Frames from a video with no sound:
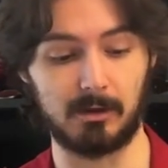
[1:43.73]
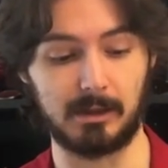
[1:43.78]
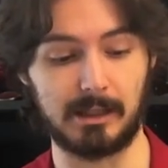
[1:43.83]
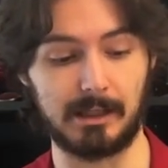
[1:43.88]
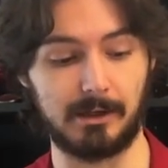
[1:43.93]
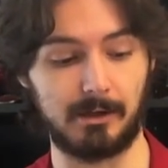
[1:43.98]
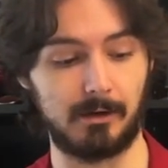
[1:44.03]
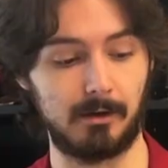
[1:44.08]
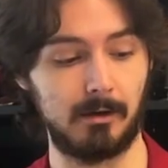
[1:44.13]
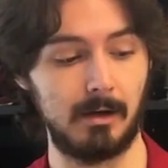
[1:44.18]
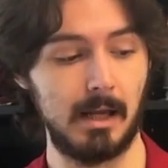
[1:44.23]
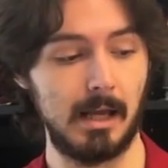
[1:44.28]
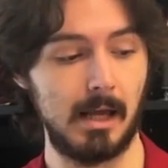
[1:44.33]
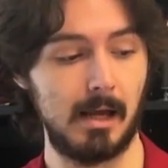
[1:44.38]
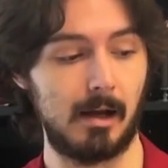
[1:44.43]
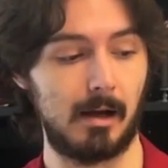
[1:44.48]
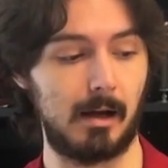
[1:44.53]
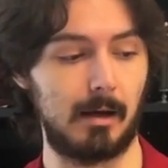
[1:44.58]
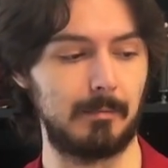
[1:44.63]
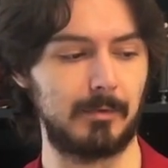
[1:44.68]
here.
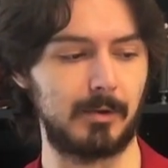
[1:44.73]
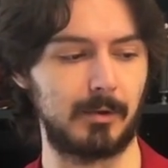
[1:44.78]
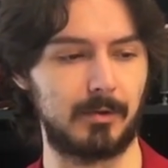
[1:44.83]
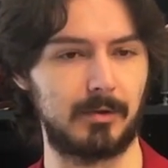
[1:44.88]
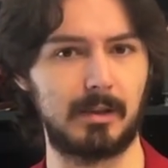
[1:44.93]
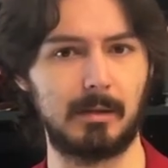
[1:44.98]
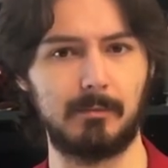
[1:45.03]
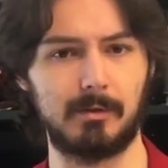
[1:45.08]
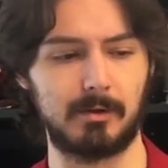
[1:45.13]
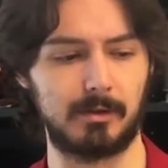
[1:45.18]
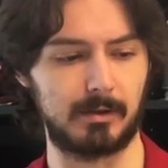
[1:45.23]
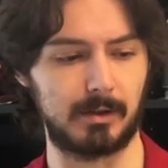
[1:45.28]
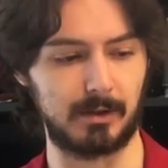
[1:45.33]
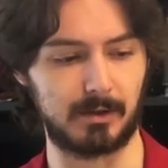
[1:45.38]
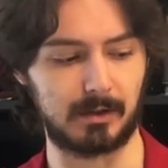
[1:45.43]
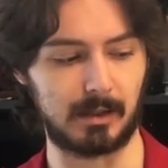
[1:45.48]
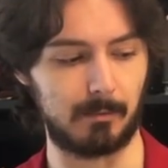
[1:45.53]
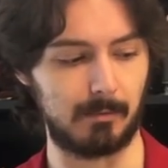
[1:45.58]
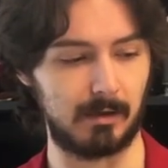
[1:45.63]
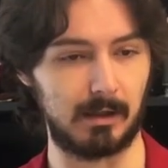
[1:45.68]
So similar to
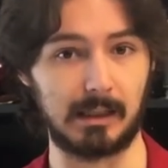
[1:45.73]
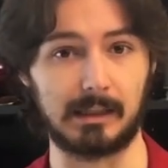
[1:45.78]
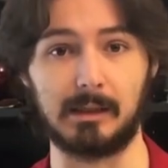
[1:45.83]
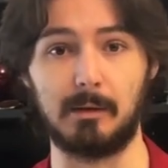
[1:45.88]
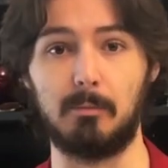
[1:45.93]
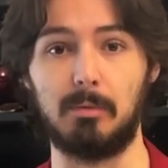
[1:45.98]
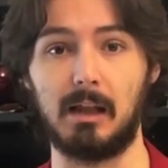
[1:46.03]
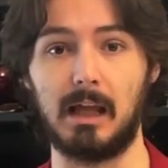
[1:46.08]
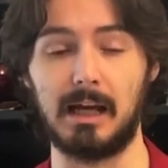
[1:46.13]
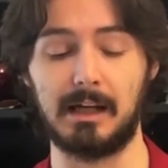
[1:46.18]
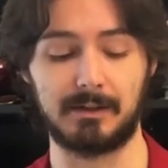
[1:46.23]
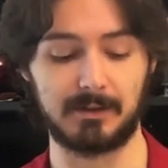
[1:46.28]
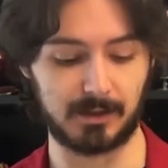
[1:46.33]
some of like the Black